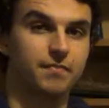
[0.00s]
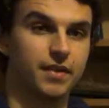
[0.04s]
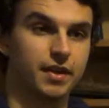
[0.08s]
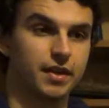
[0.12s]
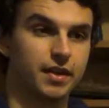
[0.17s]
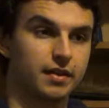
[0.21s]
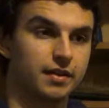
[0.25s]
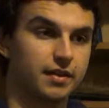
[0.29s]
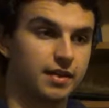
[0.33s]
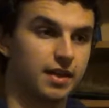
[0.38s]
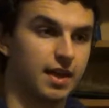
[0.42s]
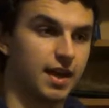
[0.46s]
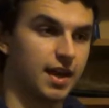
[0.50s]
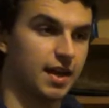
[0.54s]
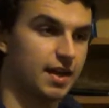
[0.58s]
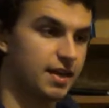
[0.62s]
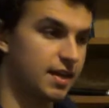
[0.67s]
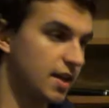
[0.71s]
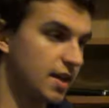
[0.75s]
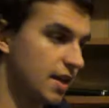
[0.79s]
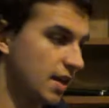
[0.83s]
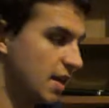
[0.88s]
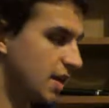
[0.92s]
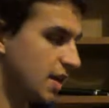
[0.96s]
Okay,
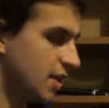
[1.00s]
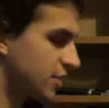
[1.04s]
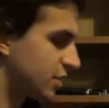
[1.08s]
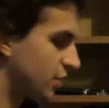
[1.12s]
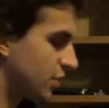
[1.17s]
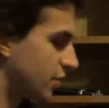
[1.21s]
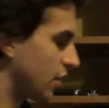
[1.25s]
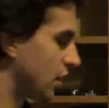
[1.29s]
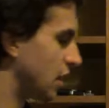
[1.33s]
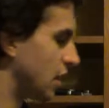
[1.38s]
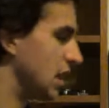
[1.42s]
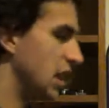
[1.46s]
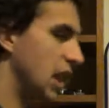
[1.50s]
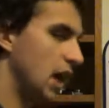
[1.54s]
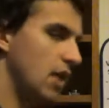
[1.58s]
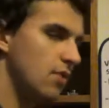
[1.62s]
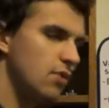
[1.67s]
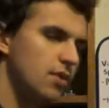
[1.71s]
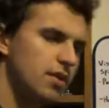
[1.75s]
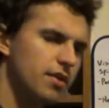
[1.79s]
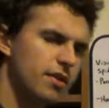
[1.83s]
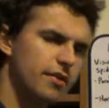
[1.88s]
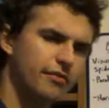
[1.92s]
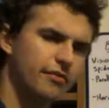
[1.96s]
so the
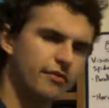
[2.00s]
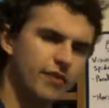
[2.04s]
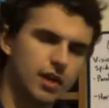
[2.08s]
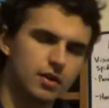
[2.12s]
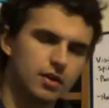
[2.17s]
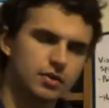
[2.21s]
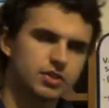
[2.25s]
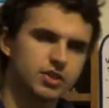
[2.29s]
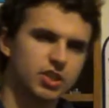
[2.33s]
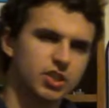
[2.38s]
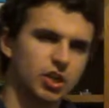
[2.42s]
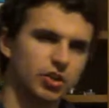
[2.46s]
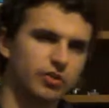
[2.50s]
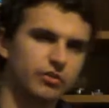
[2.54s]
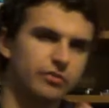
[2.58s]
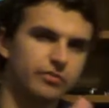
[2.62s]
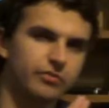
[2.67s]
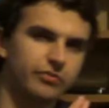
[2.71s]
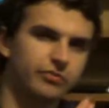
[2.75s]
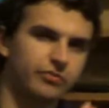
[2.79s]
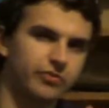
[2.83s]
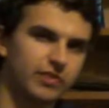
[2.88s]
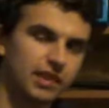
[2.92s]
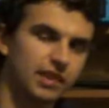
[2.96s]
lower the photon
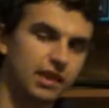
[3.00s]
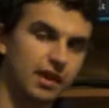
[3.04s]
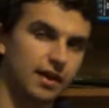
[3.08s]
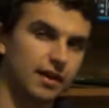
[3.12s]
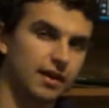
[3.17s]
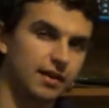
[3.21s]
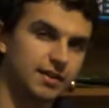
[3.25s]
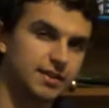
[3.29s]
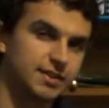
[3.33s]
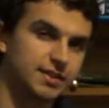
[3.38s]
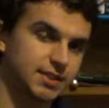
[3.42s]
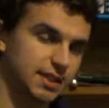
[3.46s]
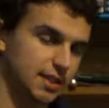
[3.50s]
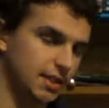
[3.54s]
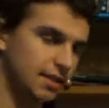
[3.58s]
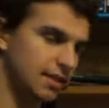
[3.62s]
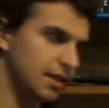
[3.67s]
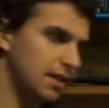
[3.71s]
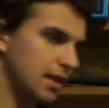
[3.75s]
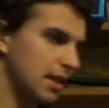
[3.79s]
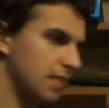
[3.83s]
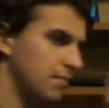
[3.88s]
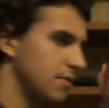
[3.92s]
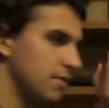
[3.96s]
flux,
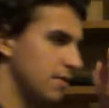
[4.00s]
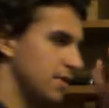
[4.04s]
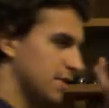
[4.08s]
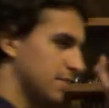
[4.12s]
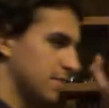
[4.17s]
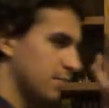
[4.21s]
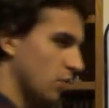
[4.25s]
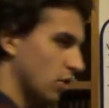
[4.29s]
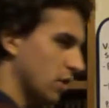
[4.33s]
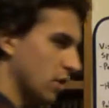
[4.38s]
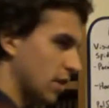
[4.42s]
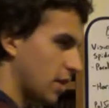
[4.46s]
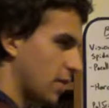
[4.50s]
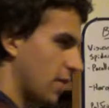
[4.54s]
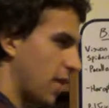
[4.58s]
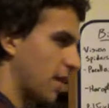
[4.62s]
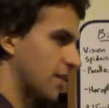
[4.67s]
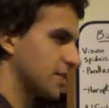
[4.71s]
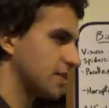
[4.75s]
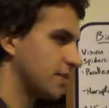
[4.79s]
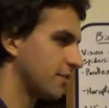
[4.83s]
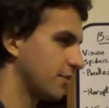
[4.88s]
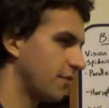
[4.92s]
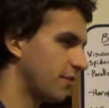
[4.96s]
the smaller the
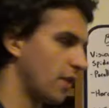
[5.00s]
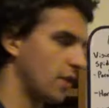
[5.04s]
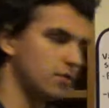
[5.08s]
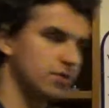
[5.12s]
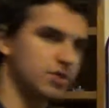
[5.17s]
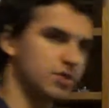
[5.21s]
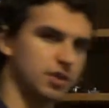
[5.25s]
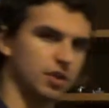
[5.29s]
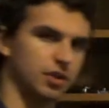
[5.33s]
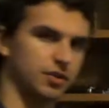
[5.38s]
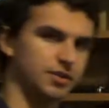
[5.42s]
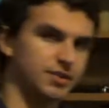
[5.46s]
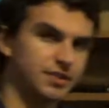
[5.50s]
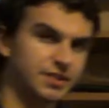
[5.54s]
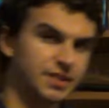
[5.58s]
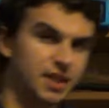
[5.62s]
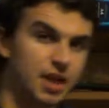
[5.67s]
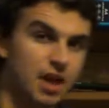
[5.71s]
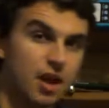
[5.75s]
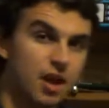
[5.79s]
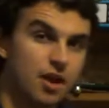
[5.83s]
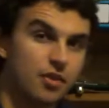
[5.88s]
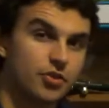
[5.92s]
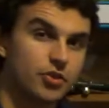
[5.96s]
amount of photons,
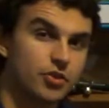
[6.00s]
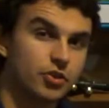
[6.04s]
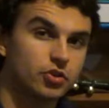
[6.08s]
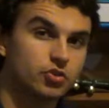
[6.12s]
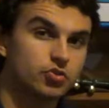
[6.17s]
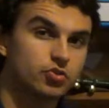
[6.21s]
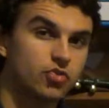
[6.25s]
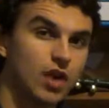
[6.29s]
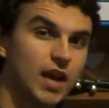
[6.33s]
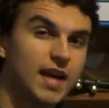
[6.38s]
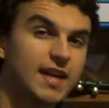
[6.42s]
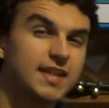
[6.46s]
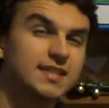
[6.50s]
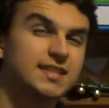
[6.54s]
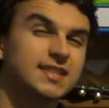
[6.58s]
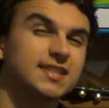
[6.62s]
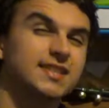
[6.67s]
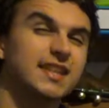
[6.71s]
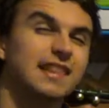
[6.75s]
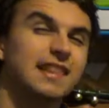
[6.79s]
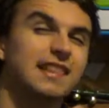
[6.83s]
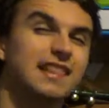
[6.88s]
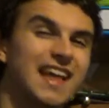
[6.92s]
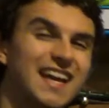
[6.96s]
the greater
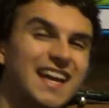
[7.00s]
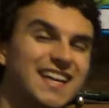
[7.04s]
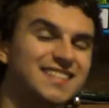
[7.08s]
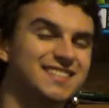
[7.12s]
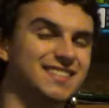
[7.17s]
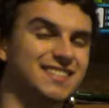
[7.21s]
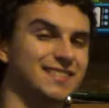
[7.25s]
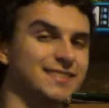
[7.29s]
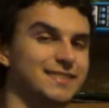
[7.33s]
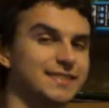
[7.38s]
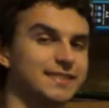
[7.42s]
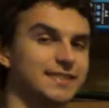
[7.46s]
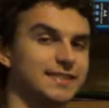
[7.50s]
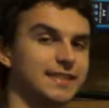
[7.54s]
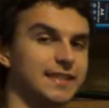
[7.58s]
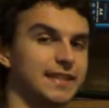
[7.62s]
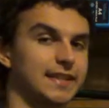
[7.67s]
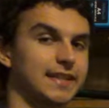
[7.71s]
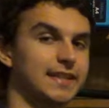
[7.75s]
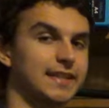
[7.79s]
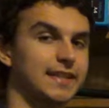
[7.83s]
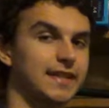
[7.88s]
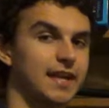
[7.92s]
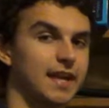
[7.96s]
the
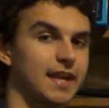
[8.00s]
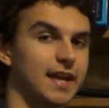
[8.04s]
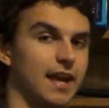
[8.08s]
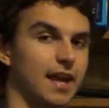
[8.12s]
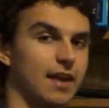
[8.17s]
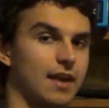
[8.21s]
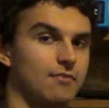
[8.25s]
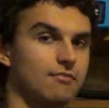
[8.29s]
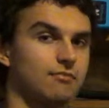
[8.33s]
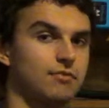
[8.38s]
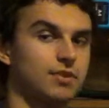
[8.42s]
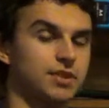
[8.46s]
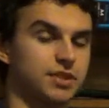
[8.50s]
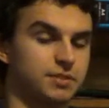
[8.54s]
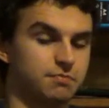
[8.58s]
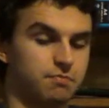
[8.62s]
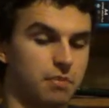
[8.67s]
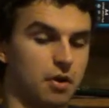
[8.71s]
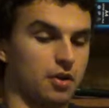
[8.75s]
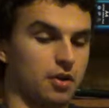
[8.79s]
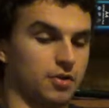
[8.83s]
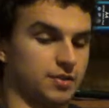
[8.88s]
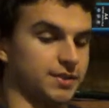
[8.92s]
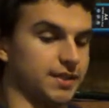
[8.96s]
latency in
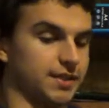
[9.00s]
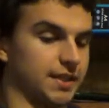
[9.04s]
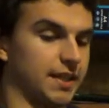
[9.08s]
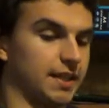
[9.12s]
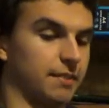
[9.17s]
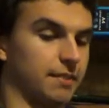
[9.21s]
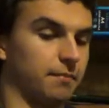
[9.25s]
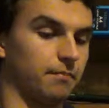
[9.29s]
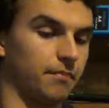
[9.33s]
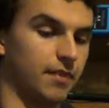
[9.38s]
responding.